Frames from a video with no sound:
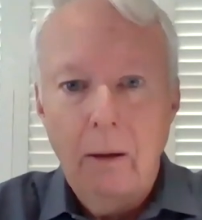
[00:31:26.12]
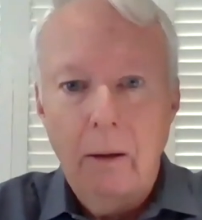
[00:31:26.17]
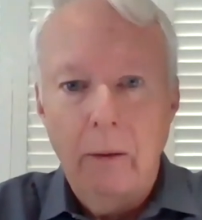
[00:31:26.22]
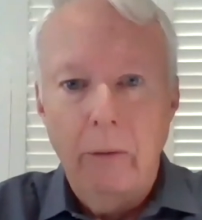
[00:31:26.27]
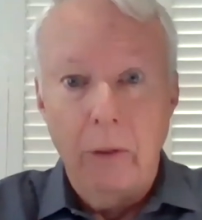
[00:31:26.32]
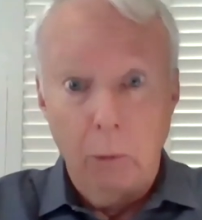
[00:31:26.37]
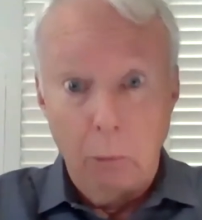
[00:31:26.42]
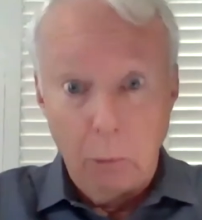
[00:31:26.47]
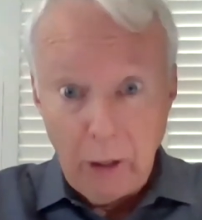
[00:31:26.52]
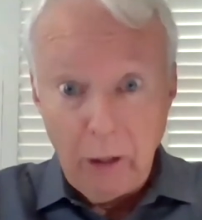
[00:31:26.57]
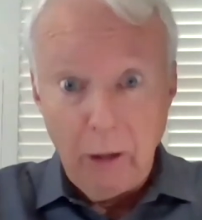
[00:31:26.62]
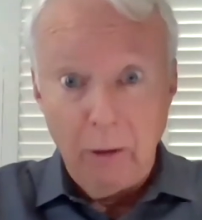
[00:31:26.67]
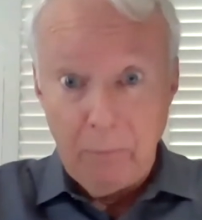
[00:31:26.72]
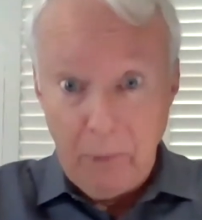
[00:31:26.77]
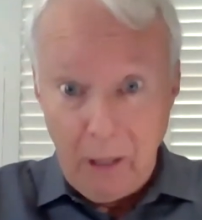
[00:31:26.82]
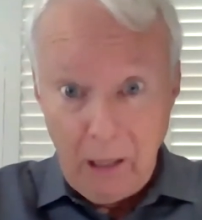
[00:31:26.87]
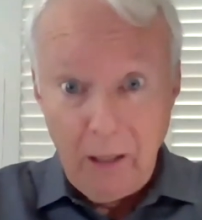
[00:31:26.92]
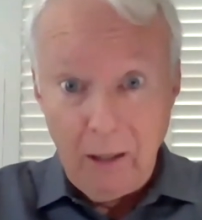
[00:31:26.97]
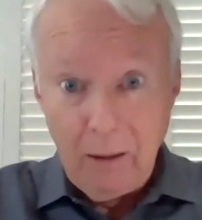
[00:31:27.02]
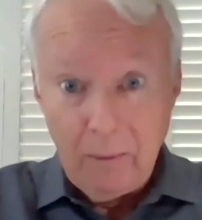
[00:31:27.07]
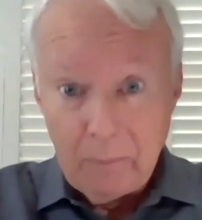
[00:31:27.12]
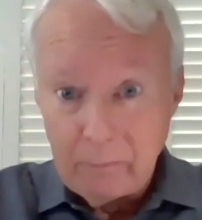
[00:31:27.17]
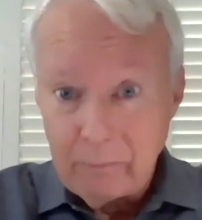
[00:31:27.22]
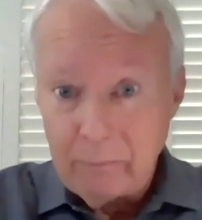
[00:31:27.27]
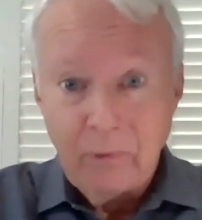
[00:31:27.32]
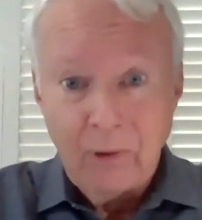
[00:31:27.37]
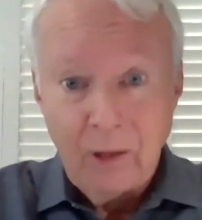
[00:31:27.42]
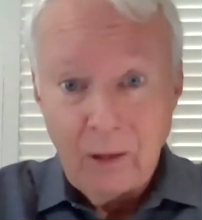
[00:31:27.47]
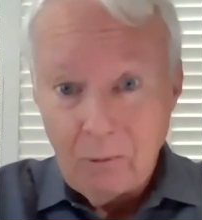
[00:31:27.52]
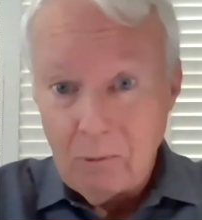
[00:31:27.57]
the real me
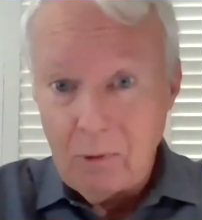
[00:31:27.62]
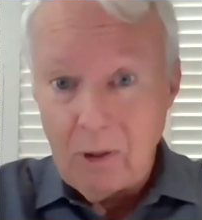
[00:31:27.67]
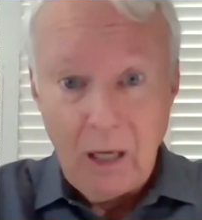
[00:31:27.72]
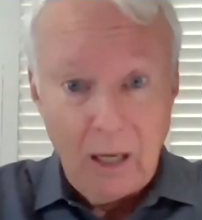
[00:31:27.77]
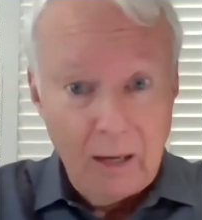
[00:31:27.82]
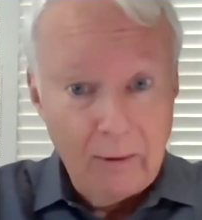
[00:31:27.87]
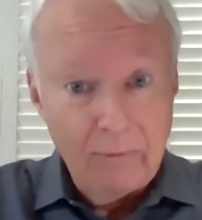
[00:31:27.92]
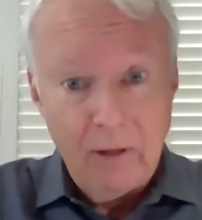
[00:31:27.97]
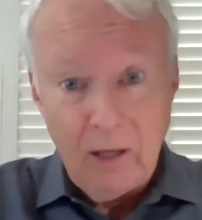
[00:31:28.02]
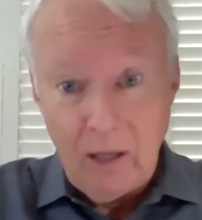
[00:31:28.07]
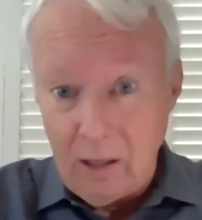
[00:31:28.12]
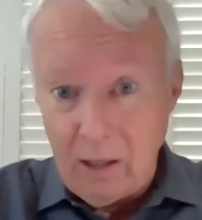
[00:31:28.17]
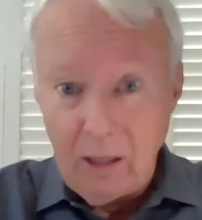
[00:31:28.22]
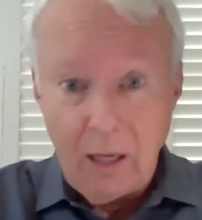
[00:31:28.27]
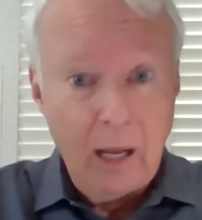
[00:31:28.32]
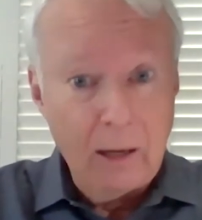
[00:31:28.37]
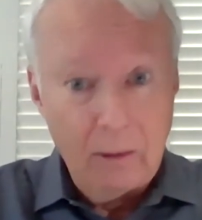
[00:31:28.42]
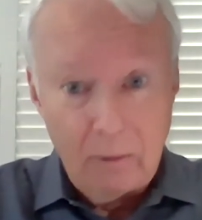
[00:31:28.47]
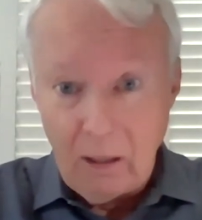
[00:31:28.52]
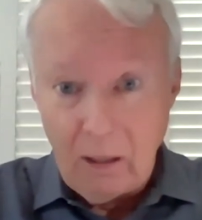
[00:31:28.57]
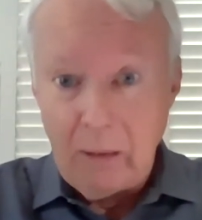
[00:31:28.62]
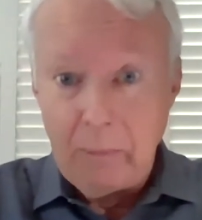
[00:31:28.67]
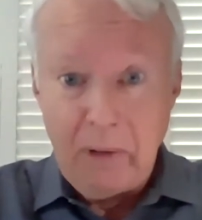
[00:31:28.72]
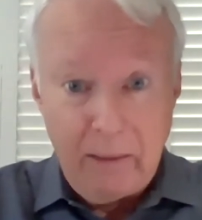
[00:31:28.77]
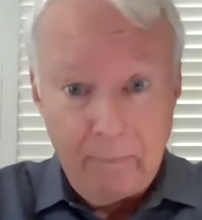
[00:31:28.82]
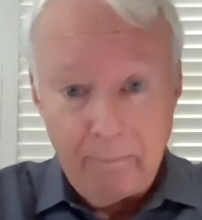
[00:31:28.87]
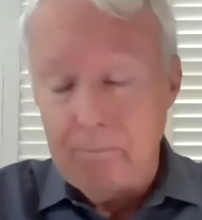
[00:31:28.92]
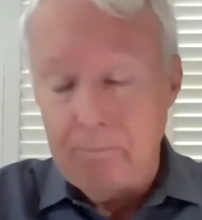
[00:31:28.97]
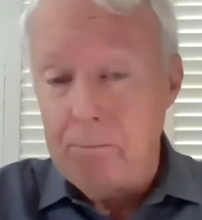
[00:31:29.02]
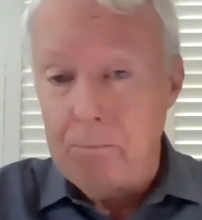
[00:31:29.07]
would love to, let
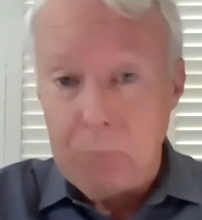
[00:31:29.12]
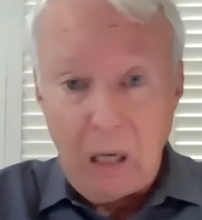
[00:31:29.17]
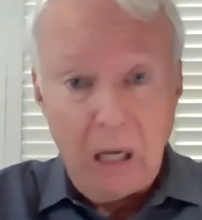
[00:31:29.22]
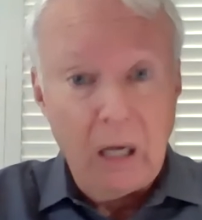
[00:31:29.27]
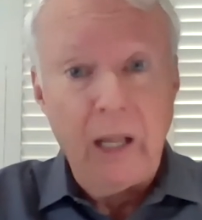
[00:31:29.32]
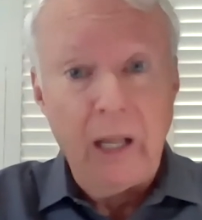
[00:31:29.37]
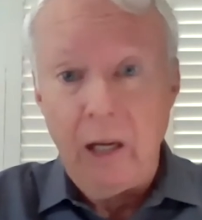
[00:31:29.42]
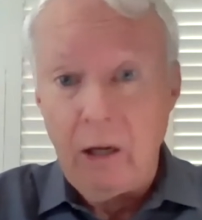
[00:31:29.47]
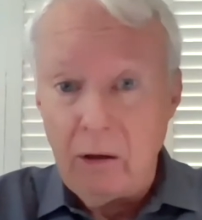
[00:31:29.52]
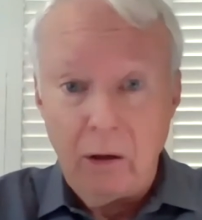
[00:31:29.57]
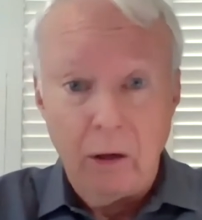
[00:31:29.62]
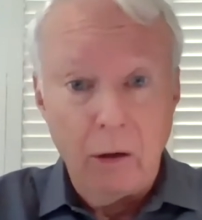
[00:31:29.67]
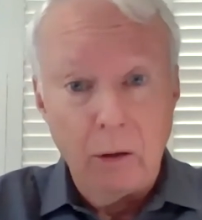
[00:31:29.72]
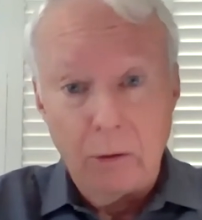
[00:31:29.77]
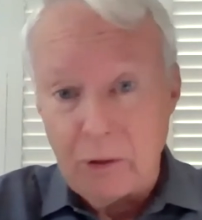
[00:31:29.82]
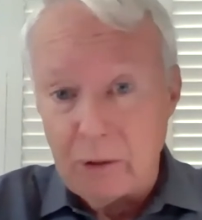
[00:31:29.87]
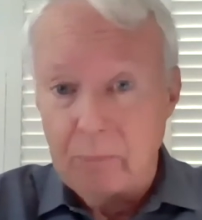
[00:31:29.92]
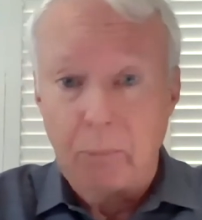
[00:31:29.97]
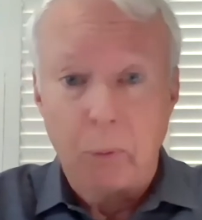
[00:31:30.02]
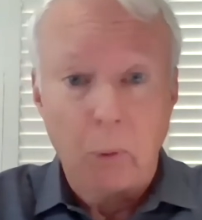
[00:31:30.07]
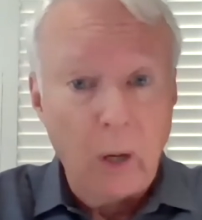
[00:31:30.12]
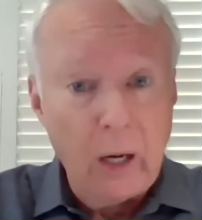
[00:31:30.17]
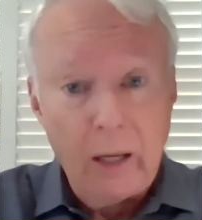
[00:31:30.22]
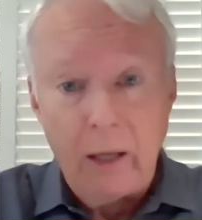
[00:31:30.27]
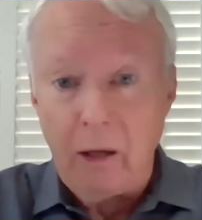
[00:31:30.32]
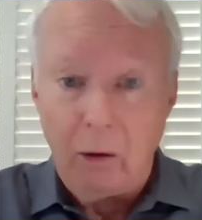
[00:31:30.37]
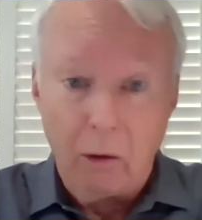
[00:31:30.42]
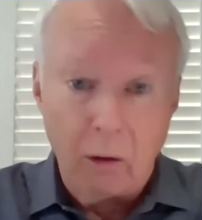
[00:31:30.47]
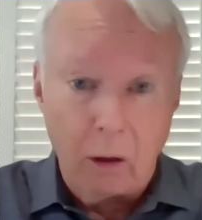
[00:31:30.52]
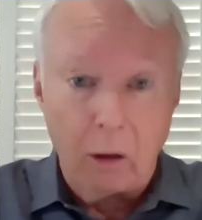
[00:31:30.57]
me bloody your nose and break
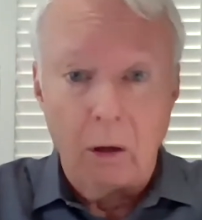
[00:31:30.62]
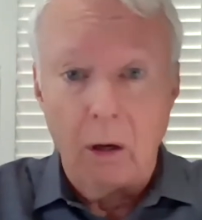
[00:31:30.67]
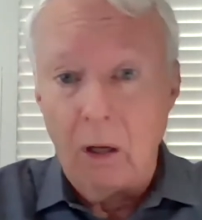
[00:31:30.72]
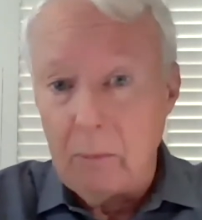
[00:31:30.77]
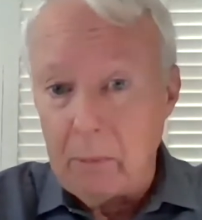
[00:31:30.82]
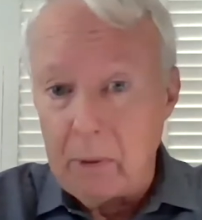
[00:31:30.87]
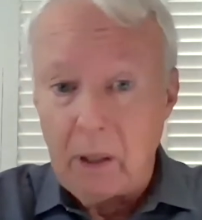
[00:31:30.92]
your arm.